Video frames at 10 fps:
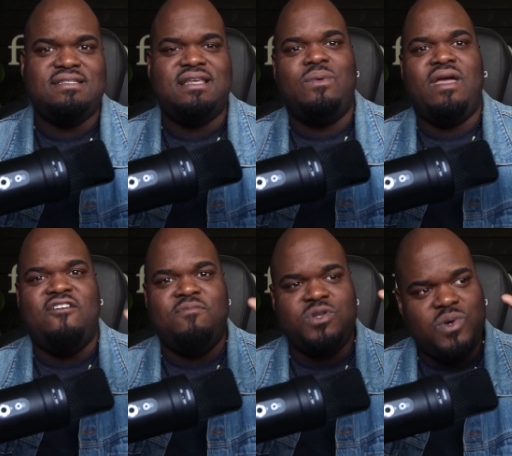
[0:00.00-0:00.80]
that we
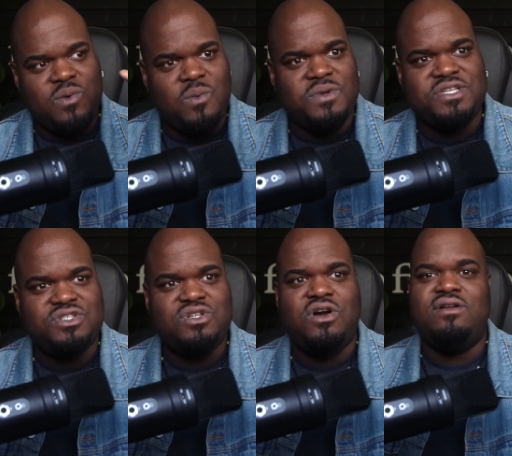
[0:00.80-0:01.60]
have between when we
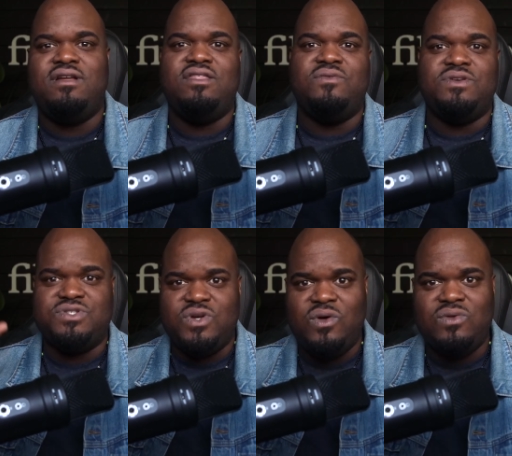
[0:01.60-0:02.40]
start and the
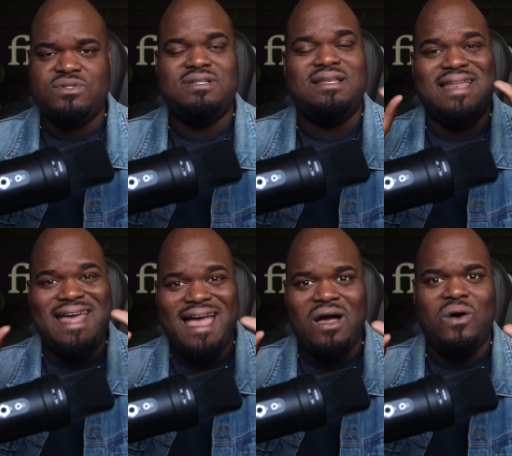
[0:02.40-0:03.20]
result,
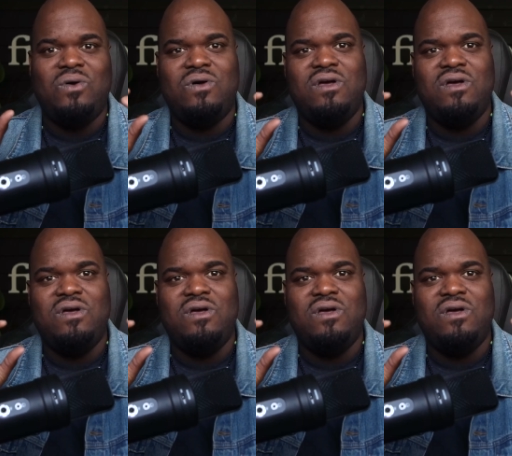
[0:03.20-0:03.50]
now